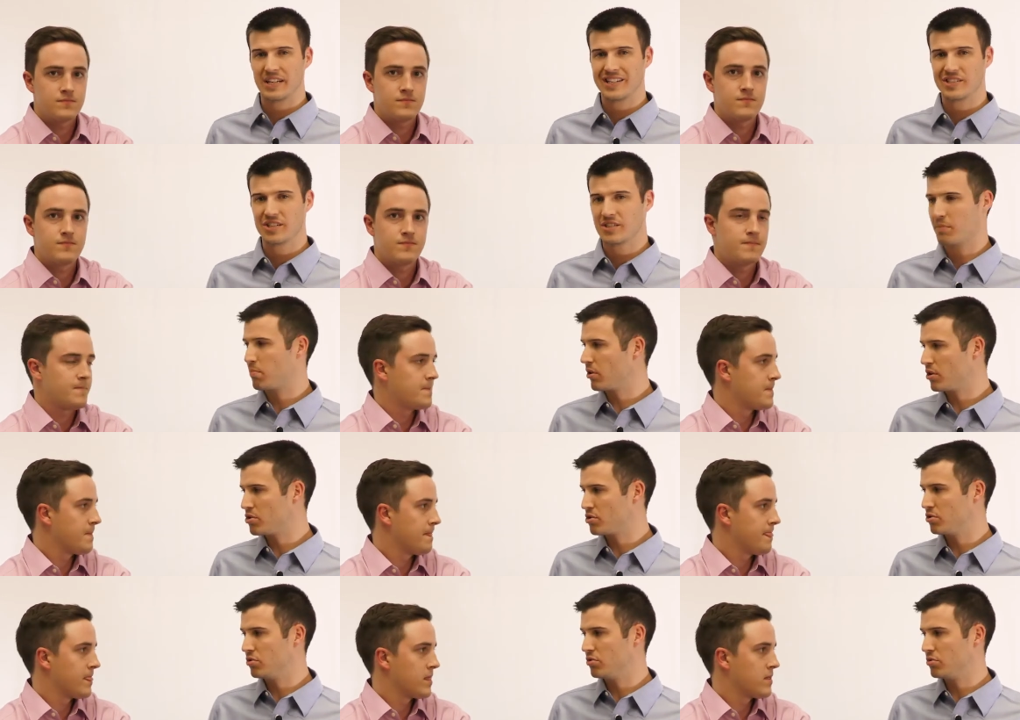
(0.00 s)
Speaker 1: it's just a
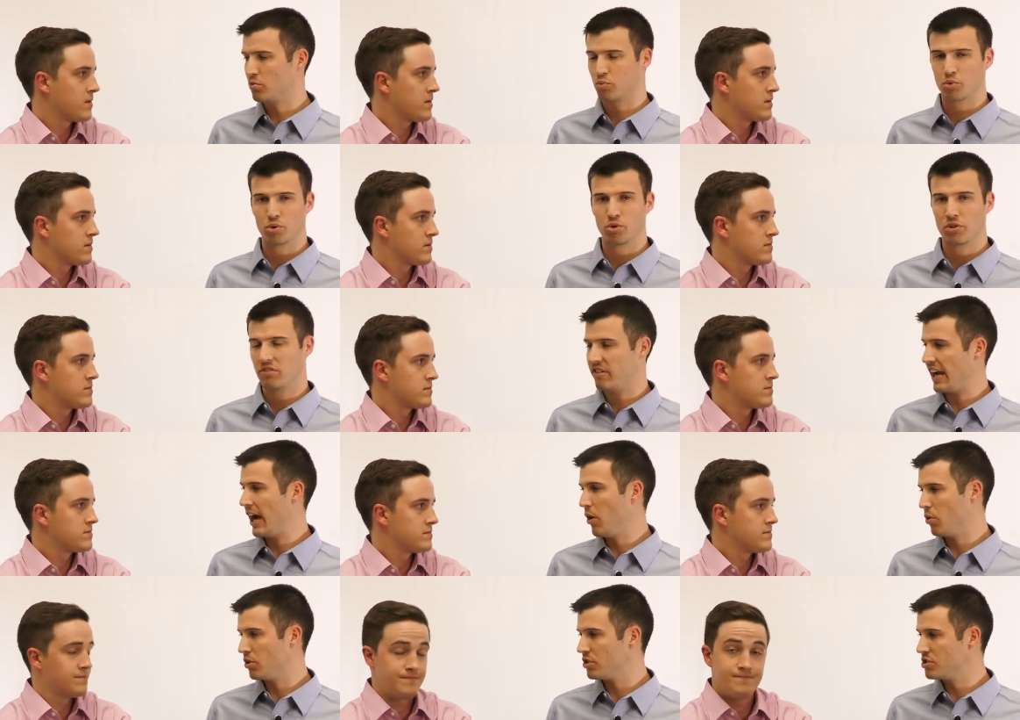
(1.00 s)
personal rule of
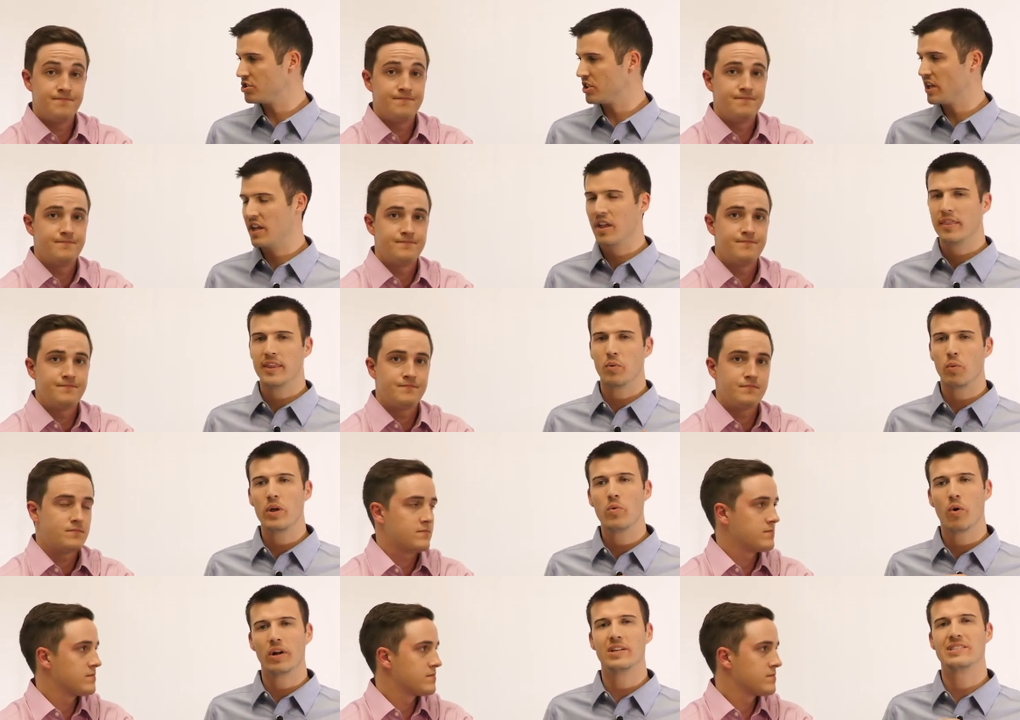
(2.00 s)
ours mm -hmm. that we
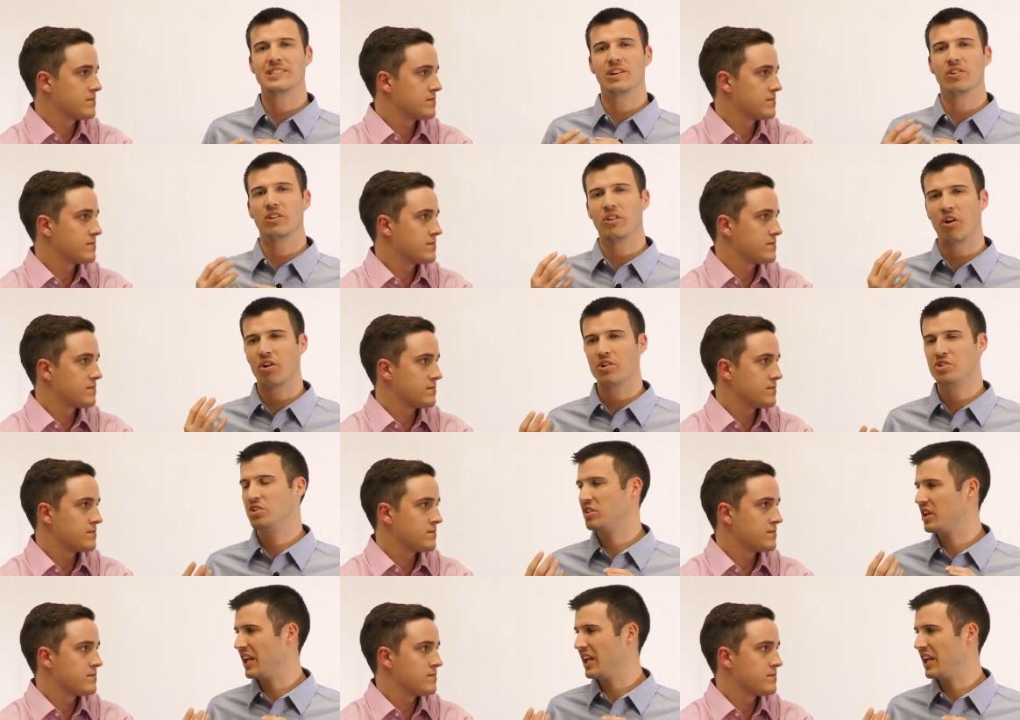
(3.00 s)
want to sell larger